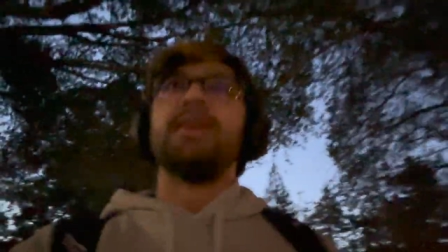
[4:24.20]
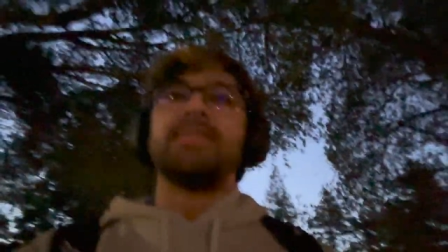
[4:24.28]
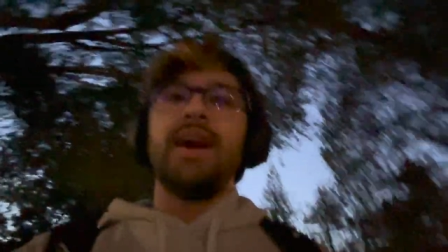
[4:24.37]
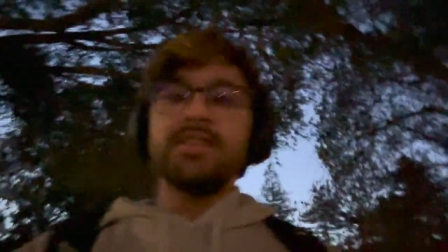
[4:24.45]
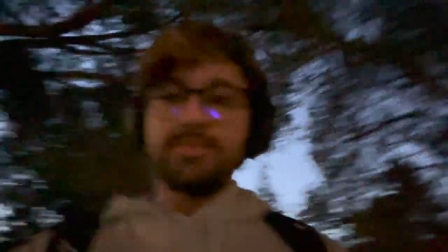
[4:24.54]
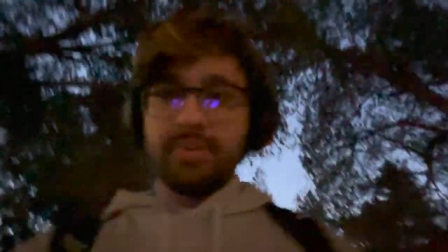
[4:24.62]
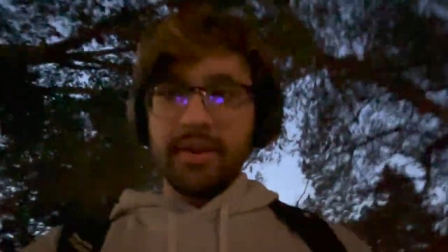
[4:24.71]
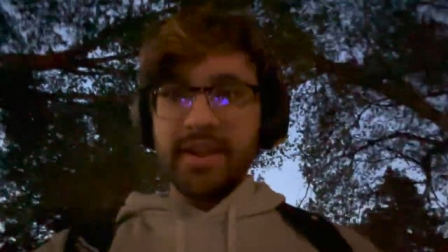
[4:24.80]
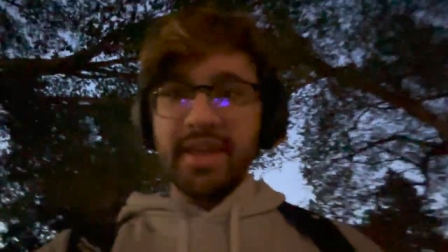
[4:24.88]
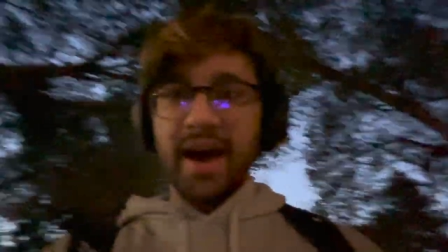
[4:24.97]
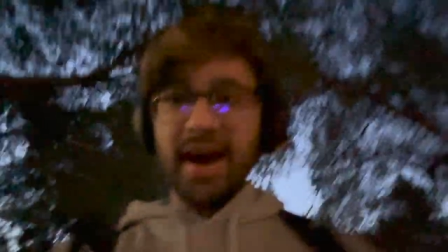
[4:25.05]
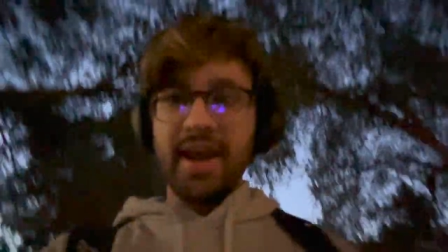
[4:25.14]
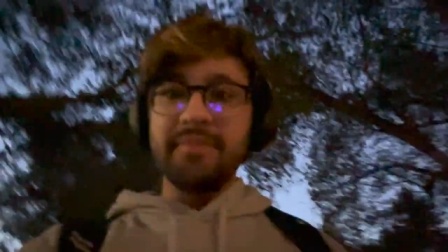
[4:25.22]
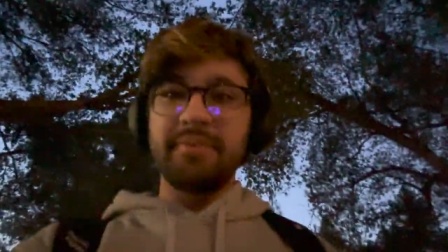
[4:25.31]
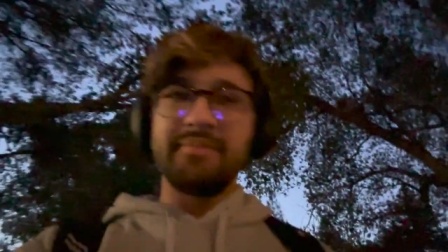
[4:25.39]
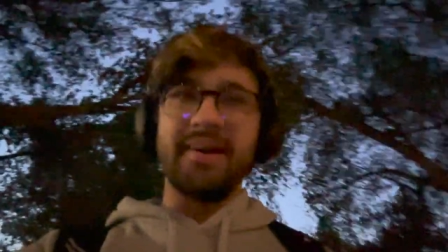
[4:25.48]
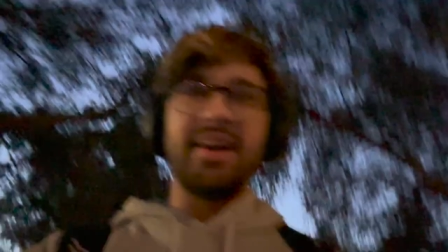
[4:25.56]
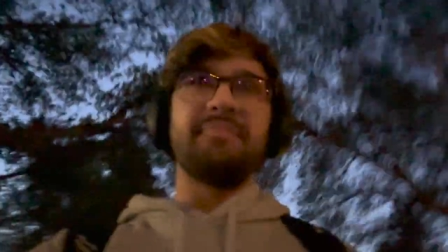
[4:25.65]
that's pretty hype in
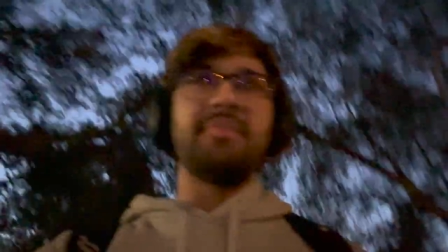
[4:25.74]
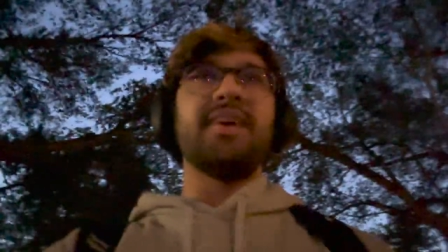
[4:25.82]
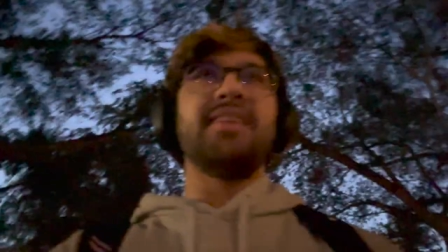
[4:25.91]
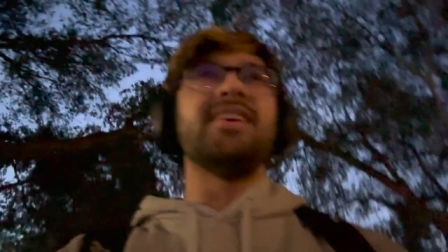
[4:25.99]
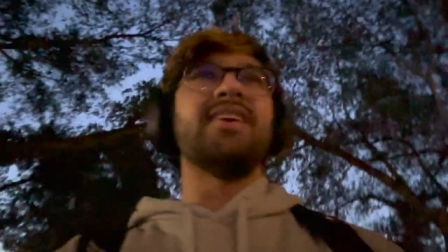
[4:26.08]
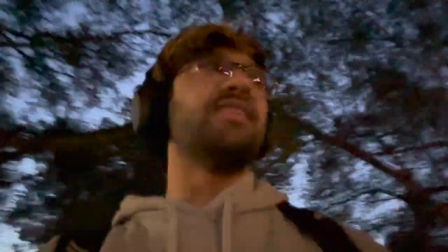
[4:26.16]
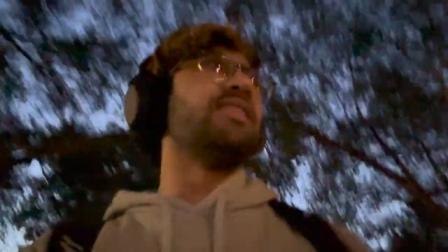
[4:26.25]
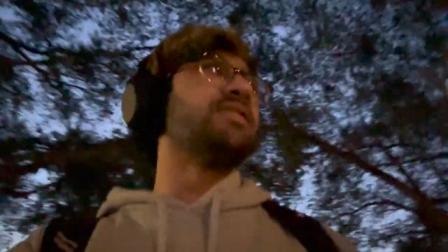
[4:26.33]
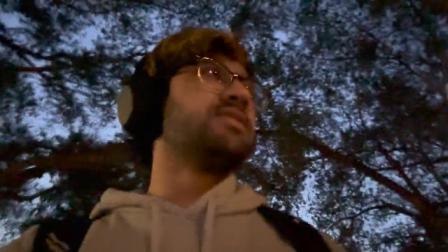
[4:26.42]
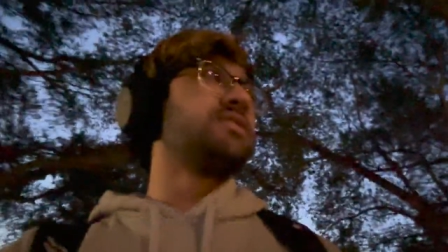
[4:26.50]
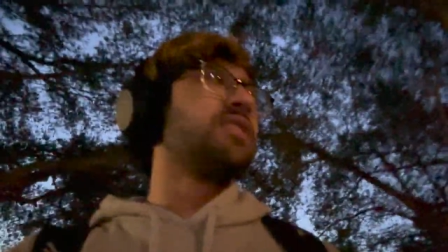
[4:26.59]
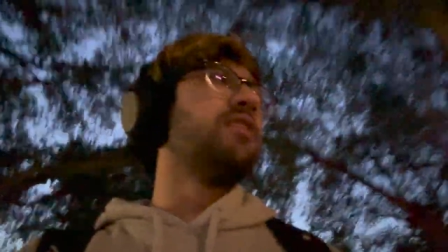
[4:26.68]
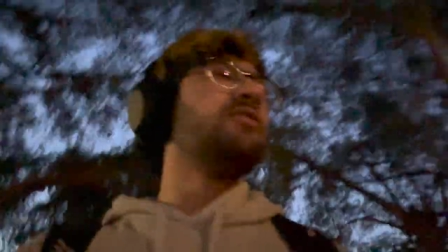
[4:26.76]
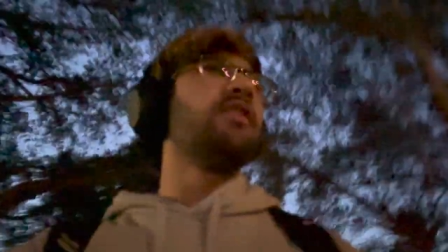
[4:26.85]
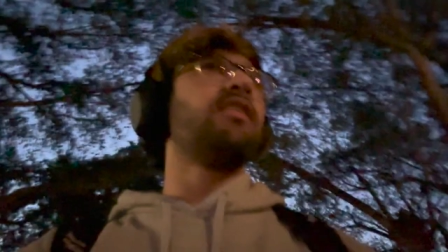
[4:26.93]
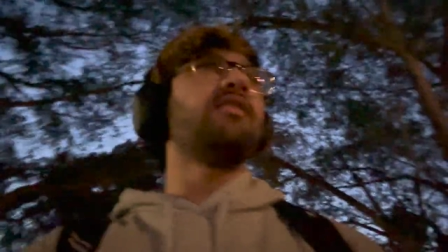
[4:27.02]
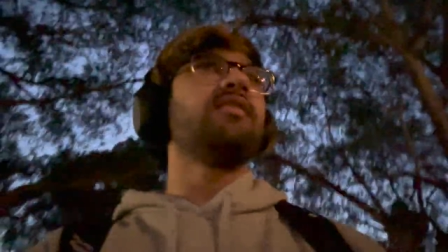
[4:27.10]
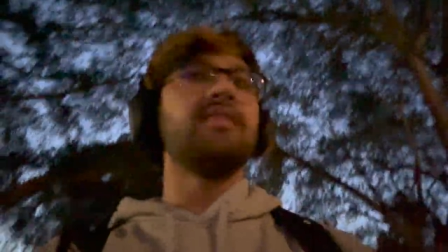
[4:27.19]
my opinion. So
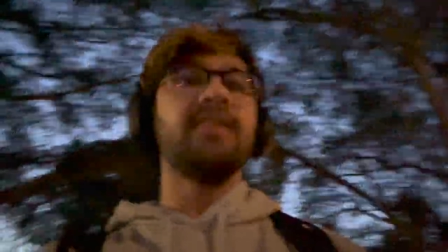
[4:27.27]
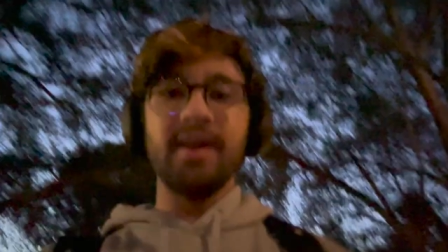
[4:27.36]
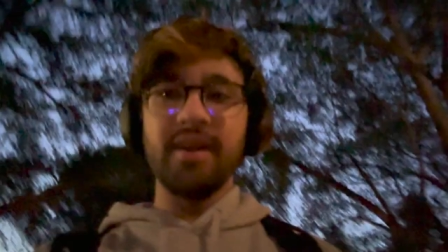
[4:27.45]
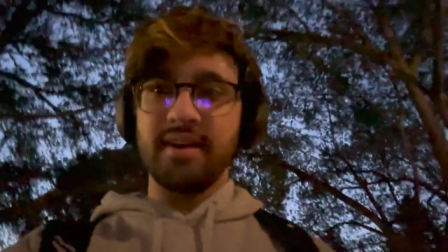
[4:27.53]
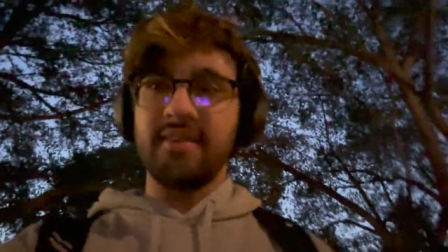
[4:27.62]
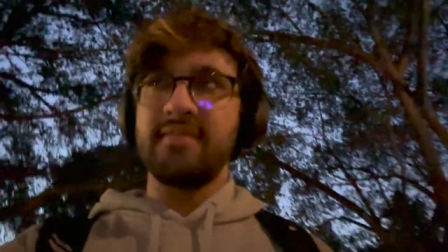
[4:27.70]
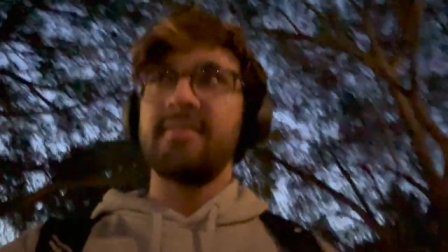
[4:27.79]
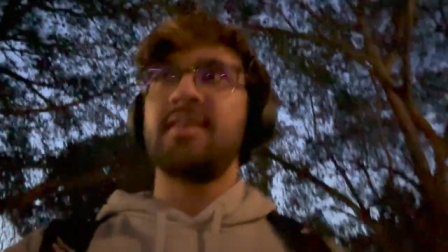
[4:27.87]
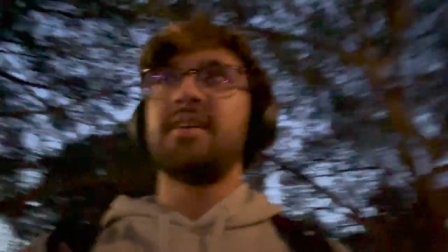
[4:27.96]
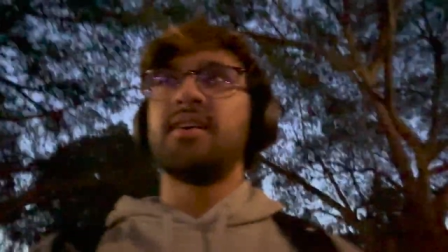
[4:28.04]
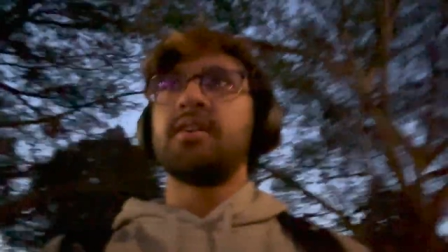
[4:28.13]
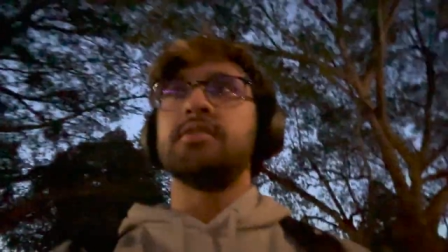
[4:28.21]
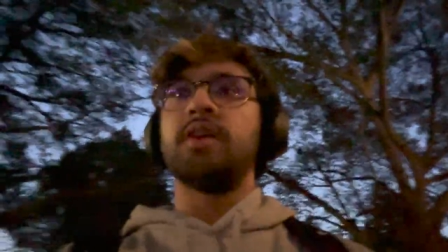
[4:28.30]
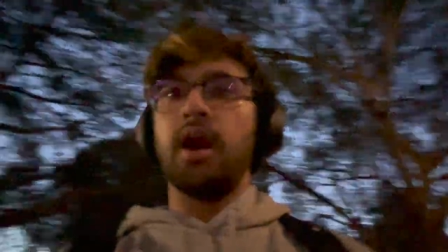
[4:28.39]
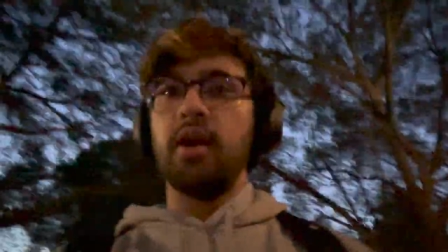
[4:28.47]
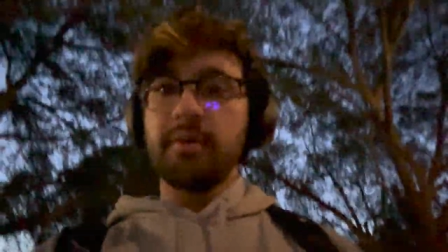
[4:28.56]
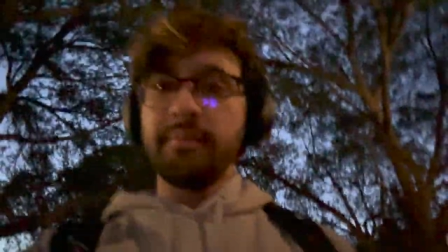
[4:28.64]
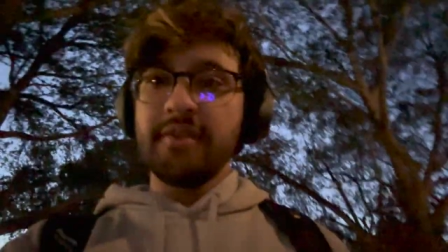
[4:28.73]
uh, yeah,
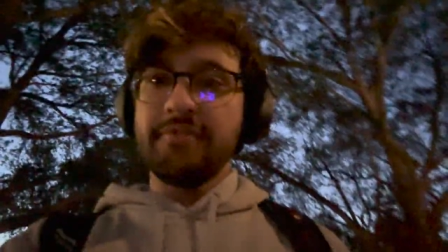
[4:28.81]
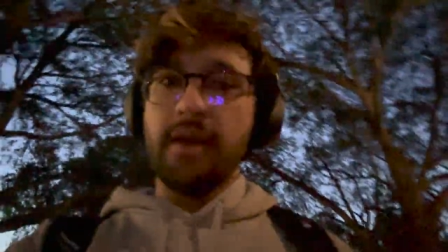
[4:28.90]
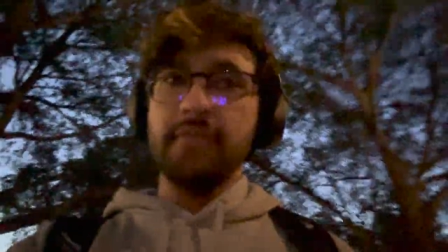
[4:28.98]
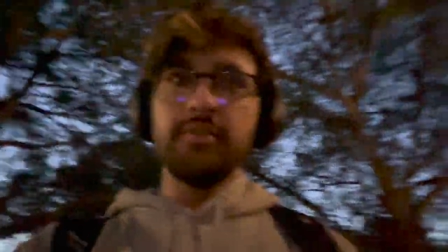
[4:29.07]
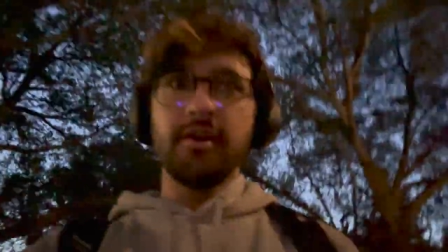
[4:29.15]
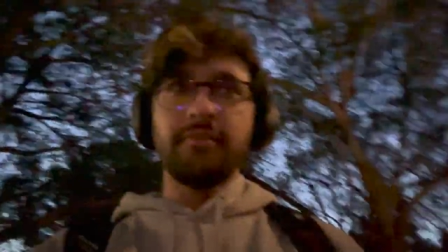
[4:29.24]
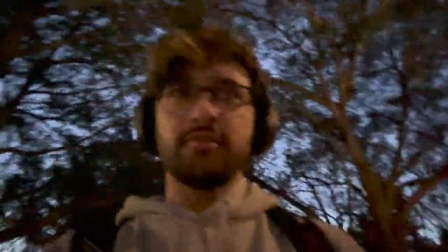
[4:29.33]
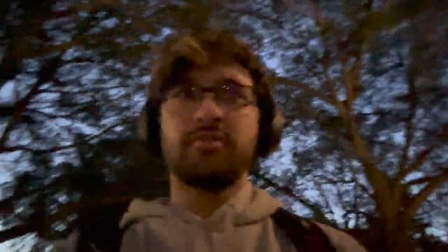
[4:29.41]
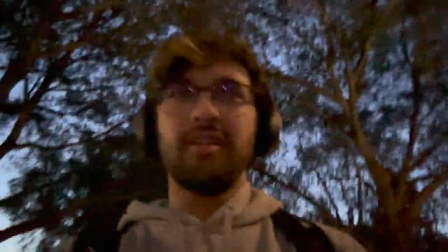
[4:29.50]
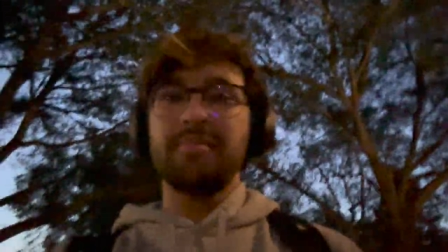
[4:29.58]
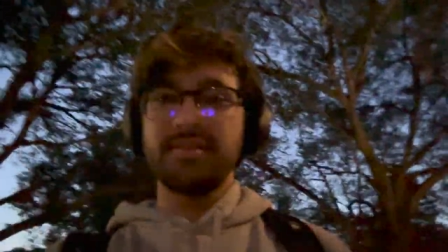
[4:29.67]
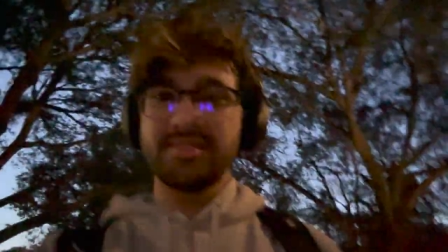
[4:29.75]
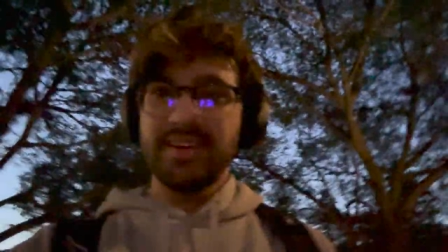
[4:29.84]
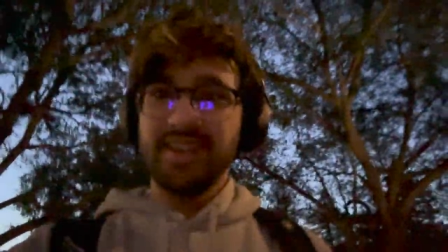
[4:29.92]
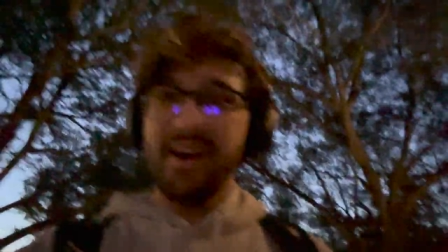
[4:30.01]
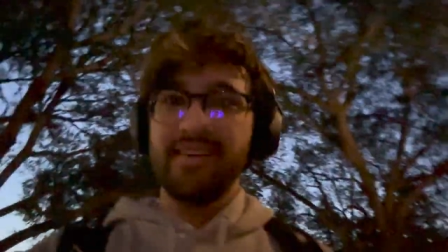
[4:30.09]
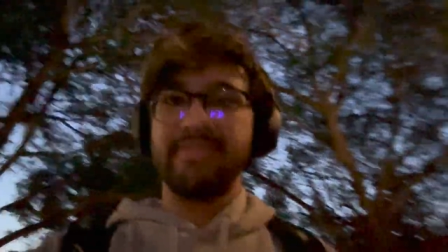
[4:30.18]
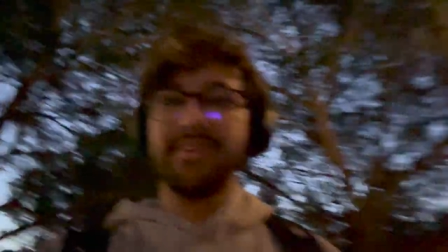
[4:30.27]
code Amir510 for 20%
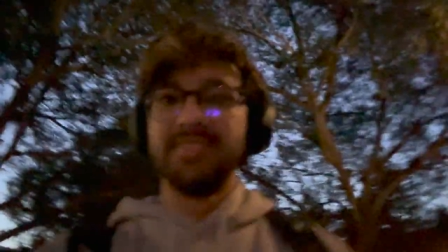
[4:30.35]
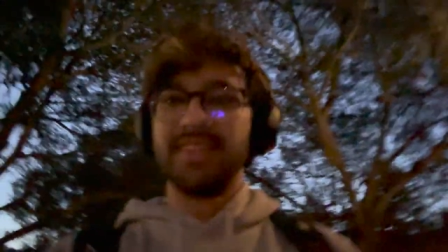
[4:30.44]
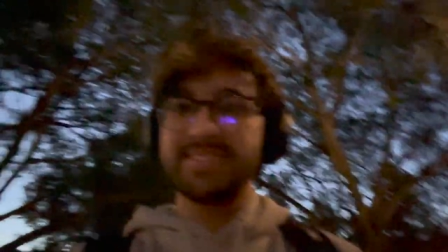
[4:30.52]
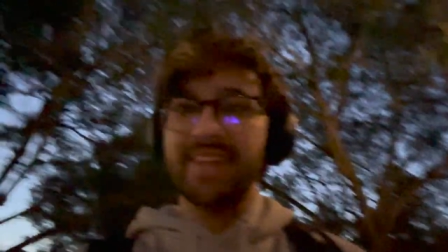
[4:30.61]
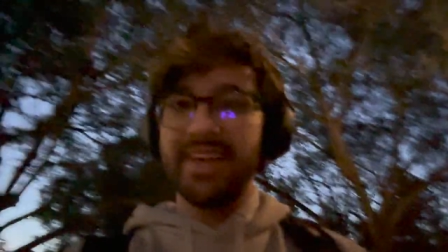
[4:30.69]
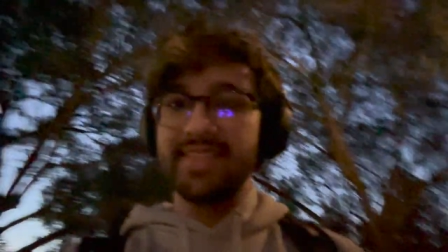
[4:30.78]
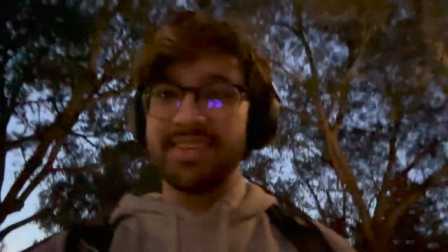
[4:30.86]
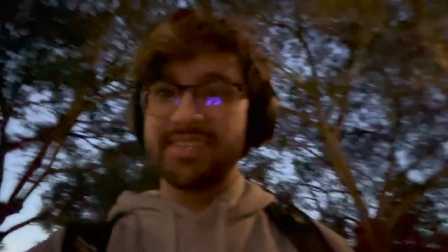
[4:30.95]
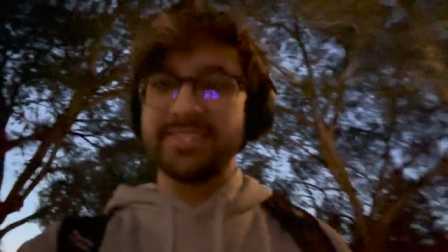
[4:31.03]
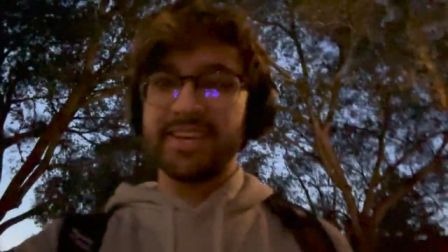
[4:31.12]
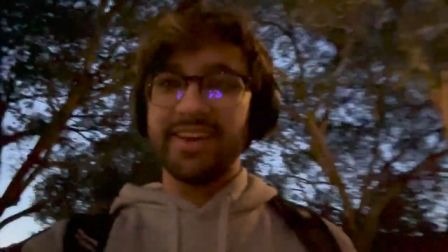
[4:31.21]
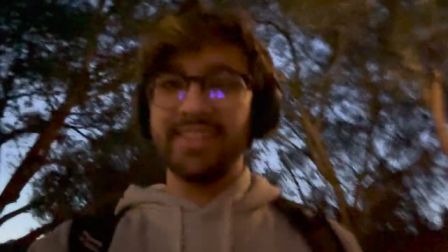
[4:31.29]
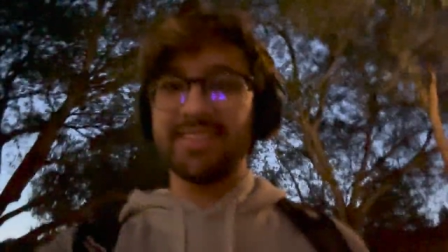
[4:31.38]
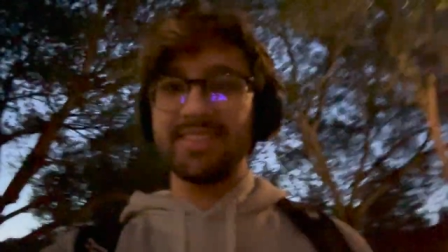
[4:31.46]
off. Let's hit this shit.